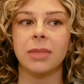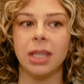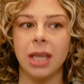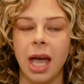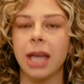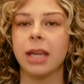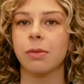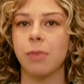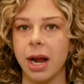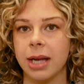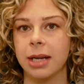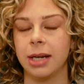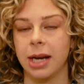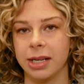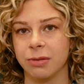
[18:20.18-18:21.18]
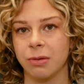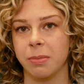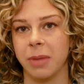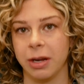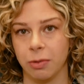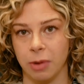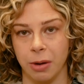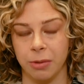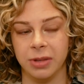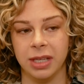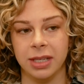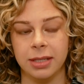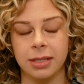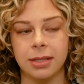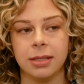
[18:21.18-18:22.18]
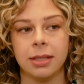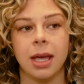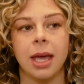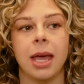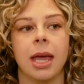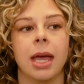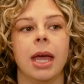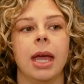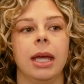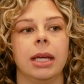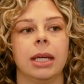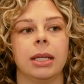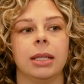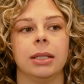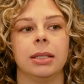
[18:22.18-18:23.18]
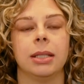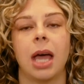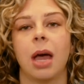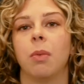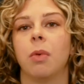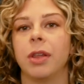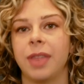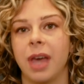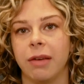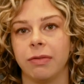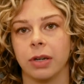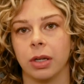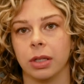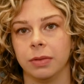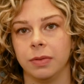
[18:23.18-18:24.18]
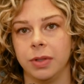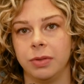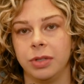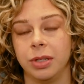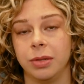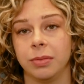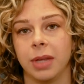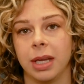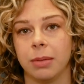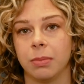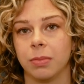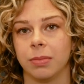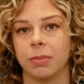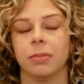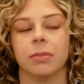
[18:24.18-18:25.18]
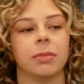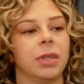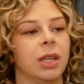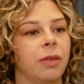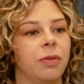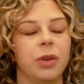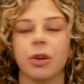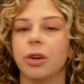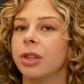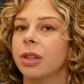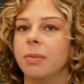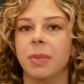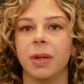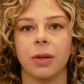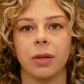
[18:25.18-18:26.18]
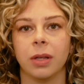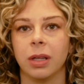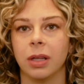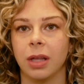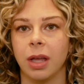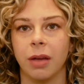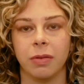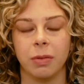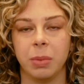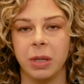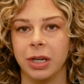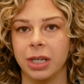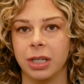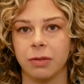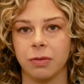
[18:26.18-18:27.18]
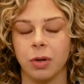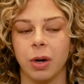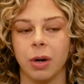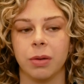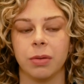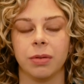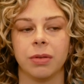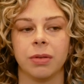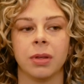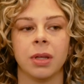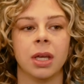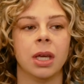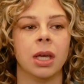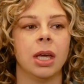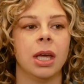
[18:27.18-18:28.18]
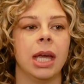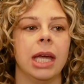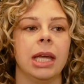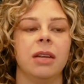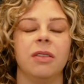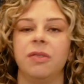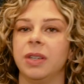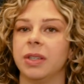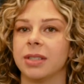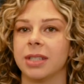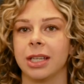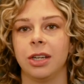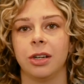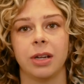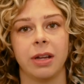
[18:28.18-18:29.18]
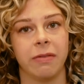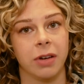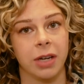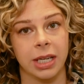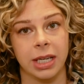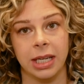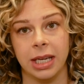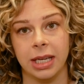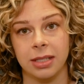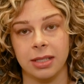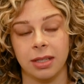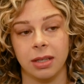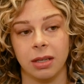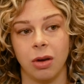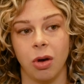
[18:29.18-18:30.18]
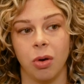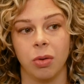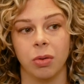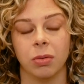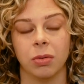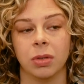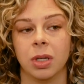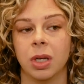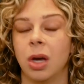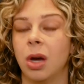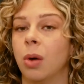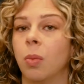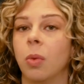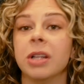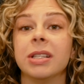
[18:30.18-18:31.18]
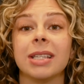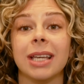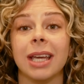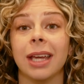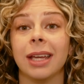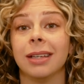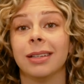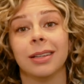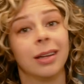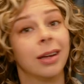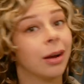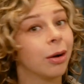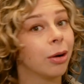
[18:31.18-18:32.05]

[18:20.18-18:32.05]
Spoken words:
I can recognize where my growth is. And I want that for all of you too. Like if you're in the middle of a period of growth, and it feels like you're never going to get to the goal, once again,